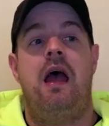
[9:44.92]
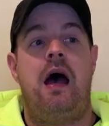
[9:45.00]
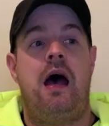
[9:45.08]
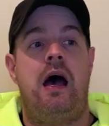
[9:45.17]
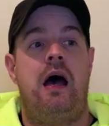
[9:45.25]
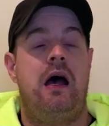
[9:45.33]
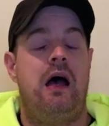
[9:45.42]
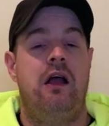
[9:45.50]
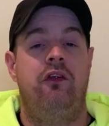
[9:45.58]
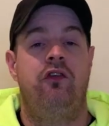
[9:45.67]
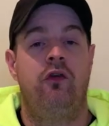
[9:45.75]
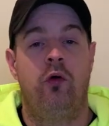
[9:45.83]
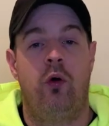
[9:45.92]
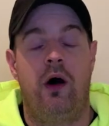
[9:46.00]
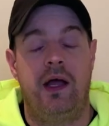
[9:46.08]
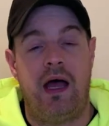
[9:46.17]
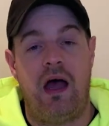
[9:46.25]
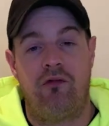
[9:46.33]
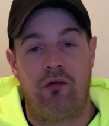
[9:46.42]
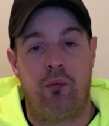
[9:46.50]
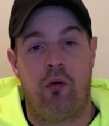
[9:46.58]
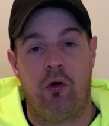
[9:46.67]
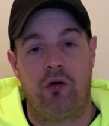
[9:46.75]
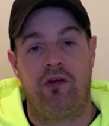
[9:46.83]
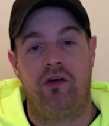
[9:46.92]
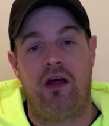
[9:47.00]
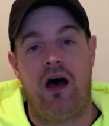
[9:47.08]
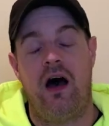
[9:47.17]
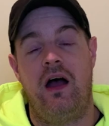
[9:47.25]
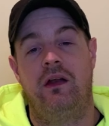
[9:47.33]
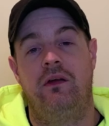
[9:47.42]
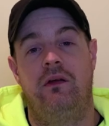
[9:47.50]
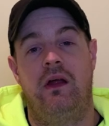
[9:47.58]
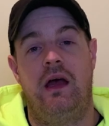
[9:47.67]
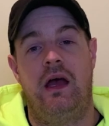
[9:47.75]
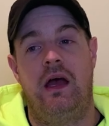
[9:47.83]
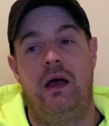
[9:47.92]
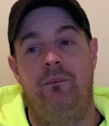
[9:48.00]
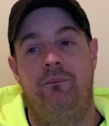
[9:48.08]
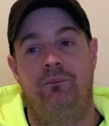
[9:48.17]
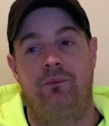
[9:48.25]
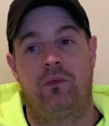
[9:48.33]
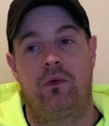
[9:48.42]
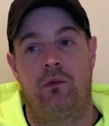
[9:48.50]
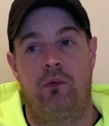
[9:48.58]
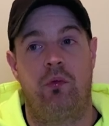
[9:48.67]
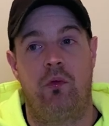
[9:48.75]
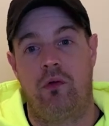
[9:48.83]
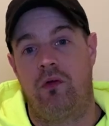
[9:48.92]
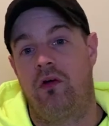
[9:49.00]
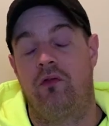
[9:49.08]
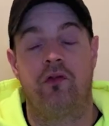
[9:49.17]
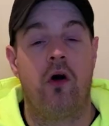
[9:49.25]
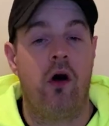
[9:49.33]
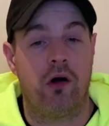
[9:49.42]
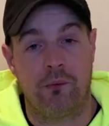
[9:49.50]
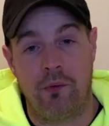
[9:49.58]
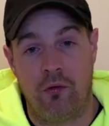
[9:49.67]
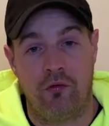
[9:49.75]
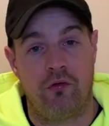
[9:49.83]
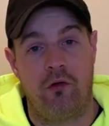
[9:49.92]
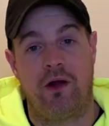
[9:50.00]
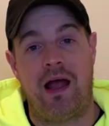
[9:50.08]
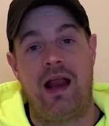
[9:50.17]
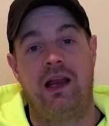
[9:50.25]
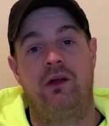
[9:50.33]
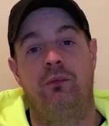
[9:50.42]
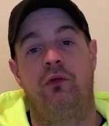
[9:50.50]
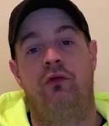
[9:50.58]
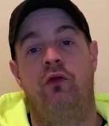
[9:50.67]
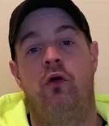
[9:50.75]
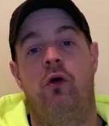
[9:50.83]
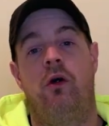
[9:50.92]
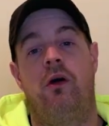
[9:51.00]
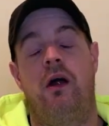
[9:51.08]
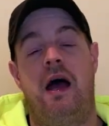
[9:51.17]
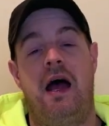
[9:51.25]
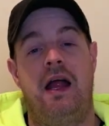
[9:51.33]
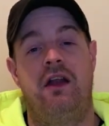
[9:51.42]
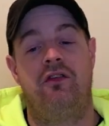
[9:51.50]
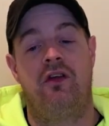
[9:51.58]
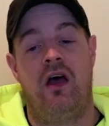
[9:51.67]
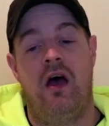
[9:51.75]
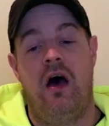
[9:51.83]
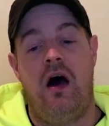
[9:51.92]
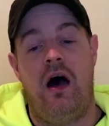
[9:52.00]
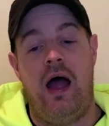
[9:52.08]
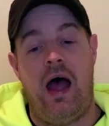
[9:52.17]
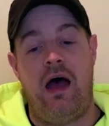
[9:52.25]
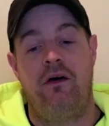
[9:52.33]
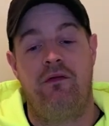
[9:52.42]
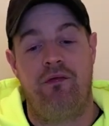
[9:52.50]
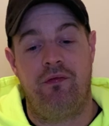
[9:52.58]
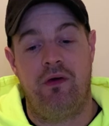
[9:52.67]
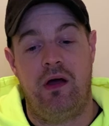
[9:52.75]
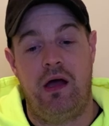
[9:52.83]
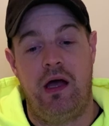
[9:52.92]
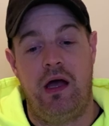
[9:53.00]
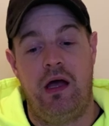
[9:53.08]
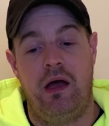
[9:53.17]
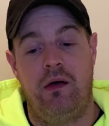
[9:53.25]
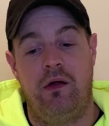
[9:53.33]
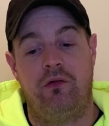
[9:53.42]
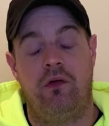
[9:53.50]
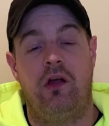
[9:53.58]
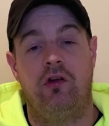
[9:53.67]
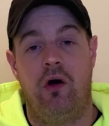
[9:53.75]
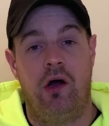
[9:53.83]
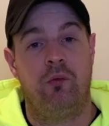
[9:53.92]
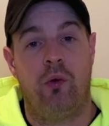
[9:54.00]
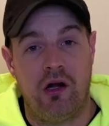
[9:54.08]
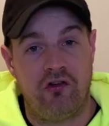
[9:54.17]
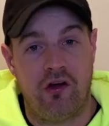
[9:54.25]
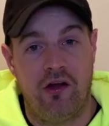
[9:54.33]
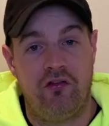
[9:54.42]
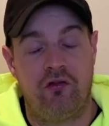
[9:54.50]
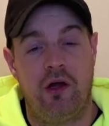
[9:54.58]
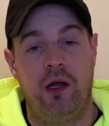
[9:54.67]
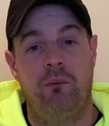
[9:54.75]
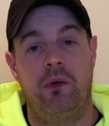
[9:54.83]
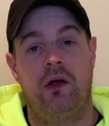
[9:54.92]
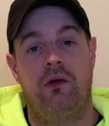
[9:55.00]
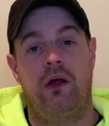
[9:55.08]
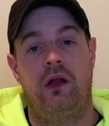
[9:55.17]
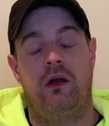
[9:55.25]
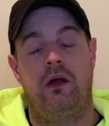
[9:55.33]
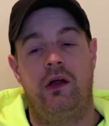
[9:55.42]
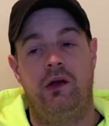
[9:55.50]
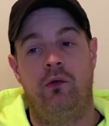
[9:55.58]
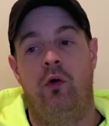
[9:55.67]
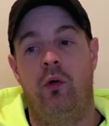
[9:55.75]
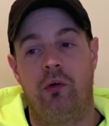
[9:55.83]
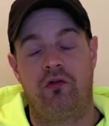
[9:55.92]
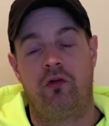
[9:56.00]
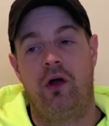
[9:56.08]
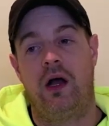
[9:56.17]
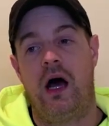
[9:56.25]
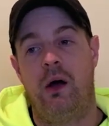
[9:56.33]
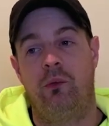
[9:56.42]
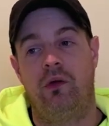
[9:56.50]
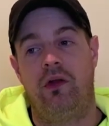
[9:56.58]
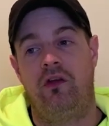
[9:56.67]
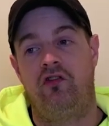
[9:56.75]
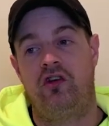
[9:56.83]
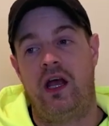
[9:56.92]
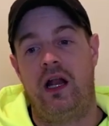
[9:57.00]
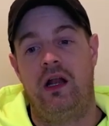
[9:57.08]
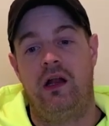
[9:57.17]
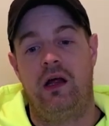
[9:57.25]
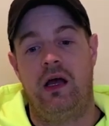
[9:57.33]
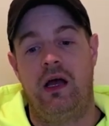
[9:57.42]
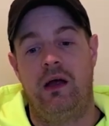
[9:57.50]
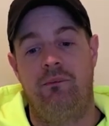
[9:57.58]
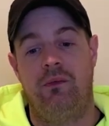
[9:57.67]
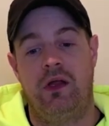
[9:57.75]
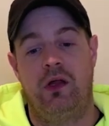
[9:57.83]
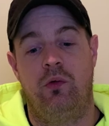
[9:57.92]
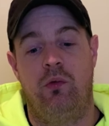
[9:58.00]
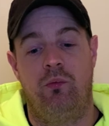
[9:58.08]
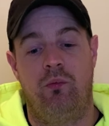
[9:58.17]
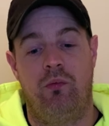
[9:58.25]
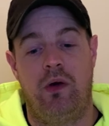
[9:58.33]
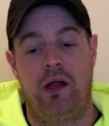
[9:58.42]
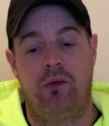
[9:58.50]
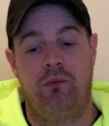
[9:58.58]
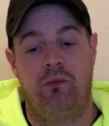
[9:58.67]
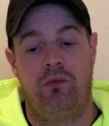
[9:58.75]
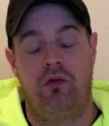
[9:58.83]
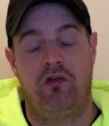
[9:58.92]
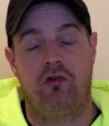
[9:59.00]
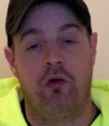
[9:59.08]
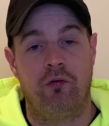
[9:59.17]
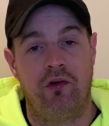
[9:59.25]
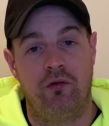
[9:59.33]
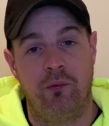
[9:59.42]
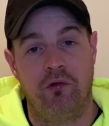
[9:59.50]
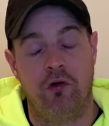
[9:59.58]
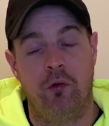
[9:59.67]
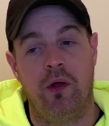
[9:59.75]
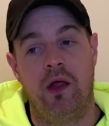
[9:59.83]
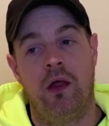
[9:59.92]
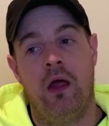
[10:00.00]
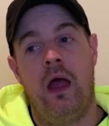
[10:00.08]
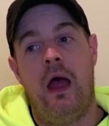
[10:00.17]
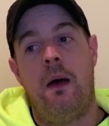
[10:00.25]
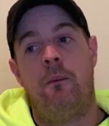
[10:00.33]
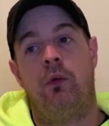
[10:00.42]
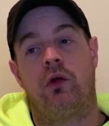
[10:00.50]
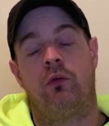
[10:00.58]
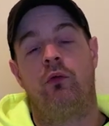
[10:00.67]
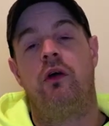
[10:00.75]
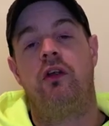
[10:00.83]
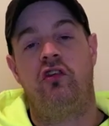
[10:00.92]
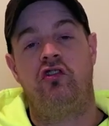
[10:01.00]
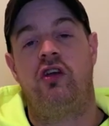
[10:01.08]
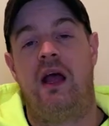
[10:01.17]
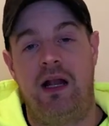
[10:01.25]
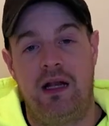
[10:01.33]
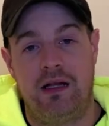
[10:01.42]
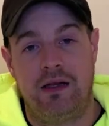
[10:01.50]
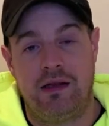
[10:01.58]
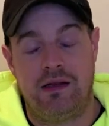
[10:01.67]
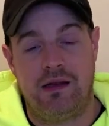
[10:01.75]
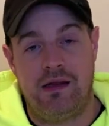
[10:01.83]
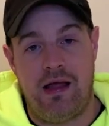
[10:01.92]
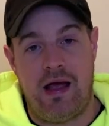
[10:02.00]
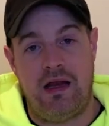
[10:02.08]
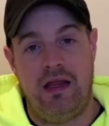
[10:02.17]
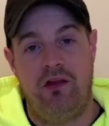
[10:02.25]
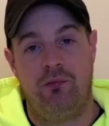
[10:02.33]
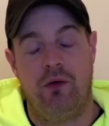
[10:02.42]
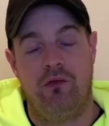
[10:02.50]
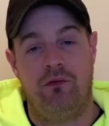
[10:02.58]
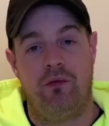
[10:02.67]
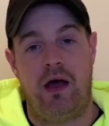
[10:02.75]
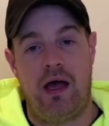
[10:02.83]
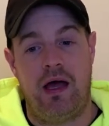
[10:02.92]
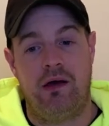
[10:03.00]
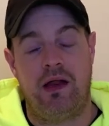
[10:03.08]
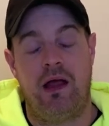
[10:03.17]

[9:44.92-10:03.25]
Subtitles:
As you know, I have reported on, I've talked about organic before, and I have, you know, I watch Ice Cream and I know what's going on with his channel and, you know, and the stuff he's been doing. But there was a channel that he's been, that